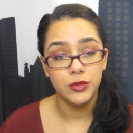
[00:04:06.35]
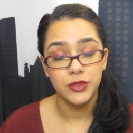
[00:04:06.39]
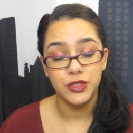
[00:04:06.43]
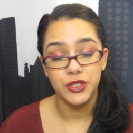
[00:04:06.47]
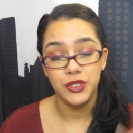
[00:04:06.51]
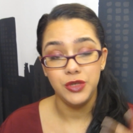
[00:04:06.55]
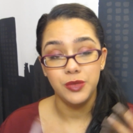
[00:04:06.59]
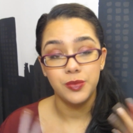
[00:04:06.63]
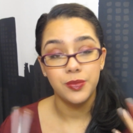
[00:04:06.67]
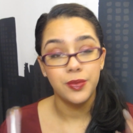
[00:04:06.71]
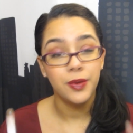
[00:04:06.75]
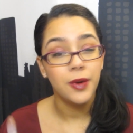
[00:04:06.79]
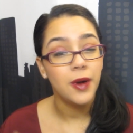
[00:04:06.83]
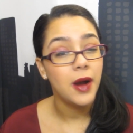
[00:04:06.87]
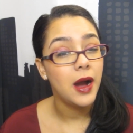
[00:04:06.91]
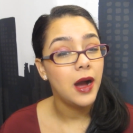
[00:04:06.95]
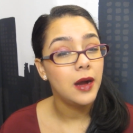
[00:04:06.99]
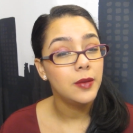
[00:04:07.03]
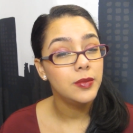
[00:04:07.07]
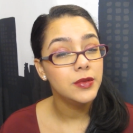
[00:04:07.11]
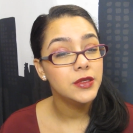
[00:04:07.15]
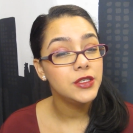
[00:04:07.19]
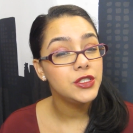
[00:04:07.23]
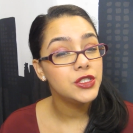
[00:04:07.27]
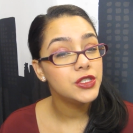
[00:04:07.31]
so you
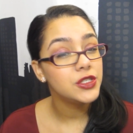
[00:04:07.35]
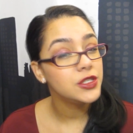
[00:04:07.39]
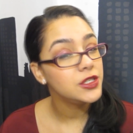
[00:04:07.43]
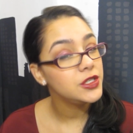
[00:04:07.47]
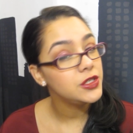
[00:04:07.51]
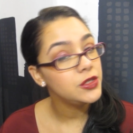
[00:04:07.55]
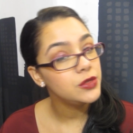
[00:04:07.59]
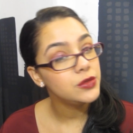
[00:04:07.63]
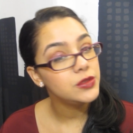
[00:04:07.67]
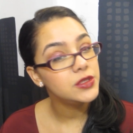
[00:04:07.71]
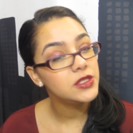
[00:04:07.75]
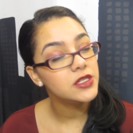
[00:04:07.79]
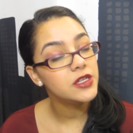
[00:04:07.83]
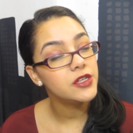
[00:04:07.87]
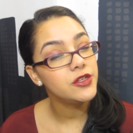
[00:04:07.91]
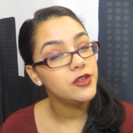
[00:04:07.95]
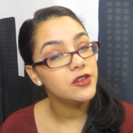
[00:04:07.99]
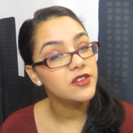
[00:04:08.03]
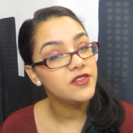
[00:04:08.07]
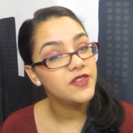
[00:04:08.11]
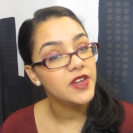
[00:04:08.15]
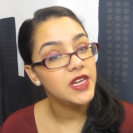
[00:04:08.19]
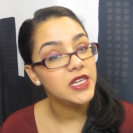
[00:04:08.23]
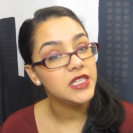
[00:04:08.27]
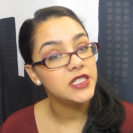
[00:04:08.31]
probably shouldn't use it on your
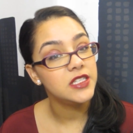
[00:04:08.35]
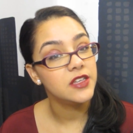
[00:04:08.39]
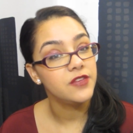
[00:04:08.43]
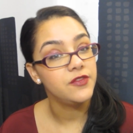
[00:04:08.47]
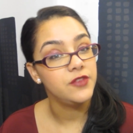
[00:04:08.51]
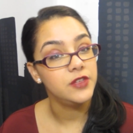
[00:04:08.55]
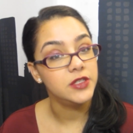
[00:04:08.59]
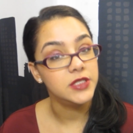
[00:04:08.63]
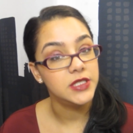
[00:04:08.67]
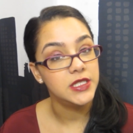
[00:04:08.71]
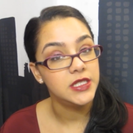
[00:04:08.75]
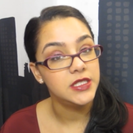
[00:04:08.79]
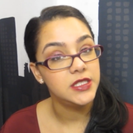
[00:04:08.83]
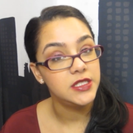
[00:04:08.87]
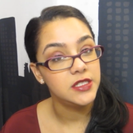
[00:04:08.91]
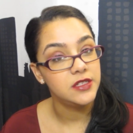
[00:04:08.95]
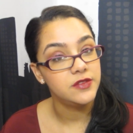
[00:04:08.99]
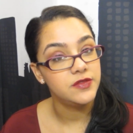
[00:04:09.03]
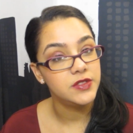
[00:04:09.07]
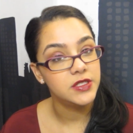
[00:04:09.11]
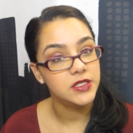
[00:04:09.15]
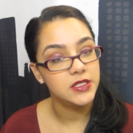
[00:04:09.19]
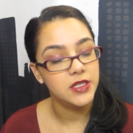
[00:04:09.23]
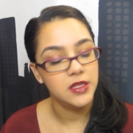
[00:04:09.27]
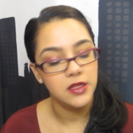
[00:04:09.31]
face if you're sensitive
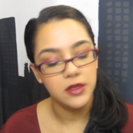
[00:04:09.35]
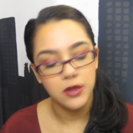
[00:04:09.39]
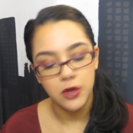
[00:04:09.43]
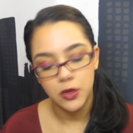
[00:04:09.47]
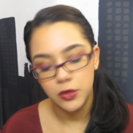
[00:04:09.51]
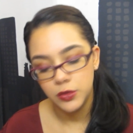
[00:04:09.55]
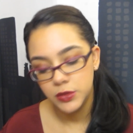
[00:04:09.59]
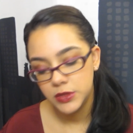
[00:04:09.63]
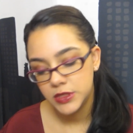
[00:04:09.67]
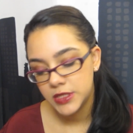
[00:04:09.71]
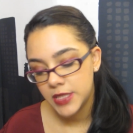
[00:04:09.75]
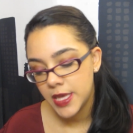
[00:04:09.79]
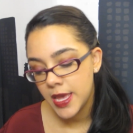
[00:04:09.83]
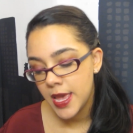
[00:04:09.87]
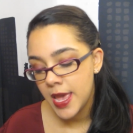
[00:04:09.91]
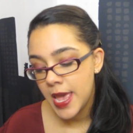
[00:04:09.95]
to silicones.